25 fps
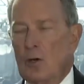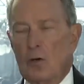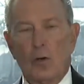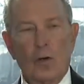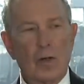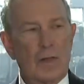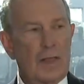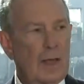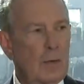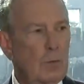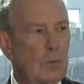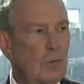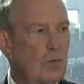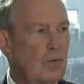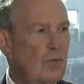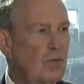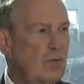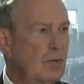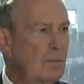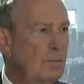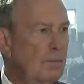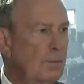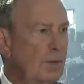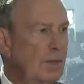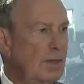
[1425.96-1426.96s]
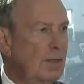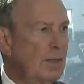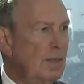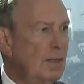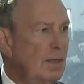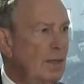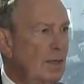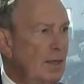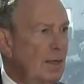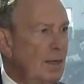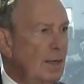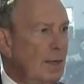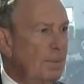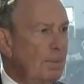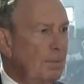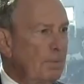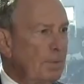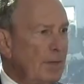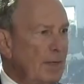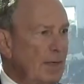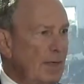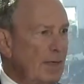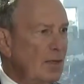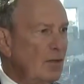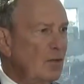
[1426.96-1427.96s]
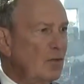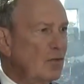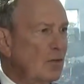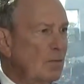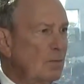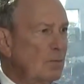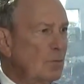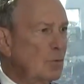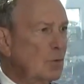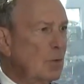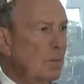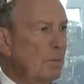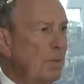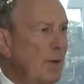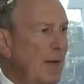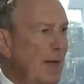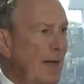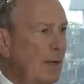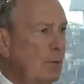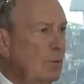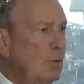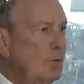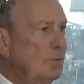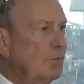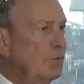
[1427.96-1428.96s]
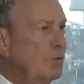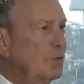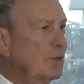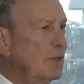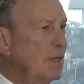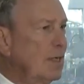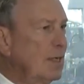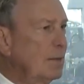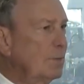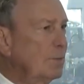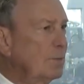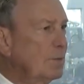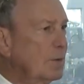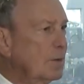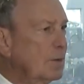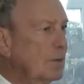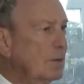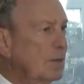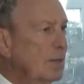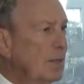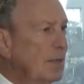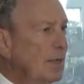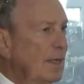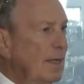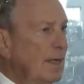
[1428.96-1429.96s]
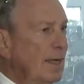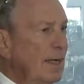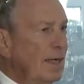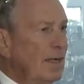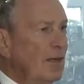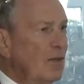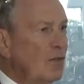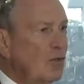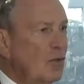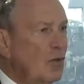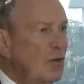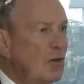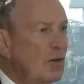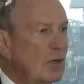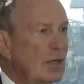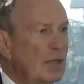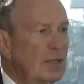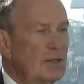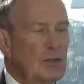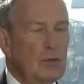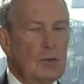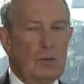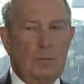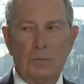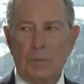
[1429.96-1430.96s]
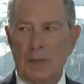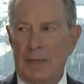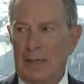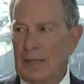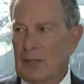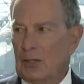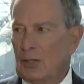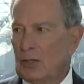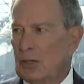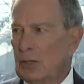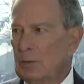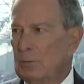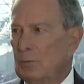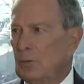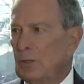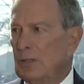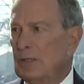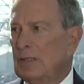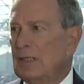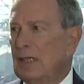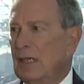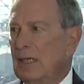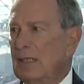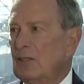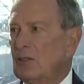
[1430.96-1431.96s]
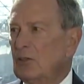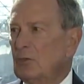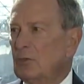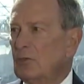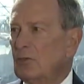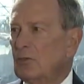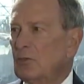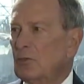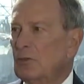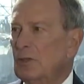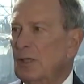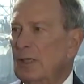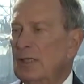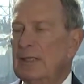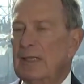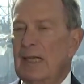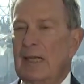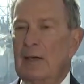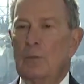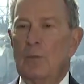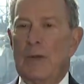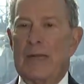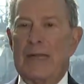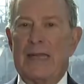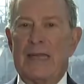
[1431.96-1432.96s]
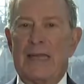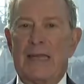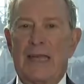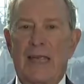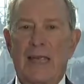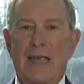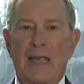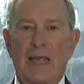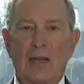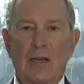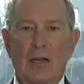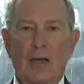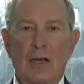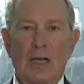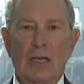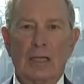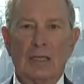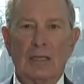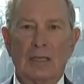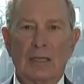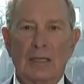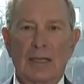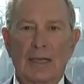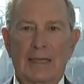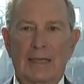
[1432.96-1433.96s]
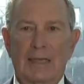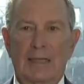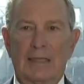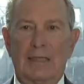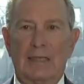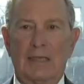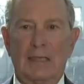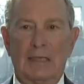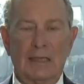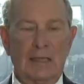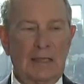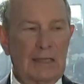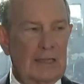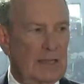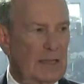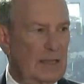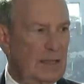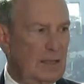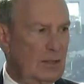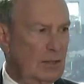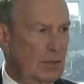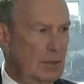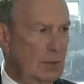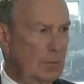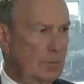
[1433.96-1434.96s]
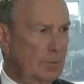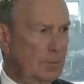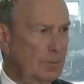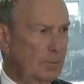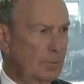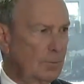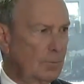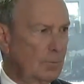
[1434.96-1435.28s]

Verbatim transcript: or they will simply appease a more powerful neighbor. It is hard to imagine a more dangerous trend, and we cannot let it continue.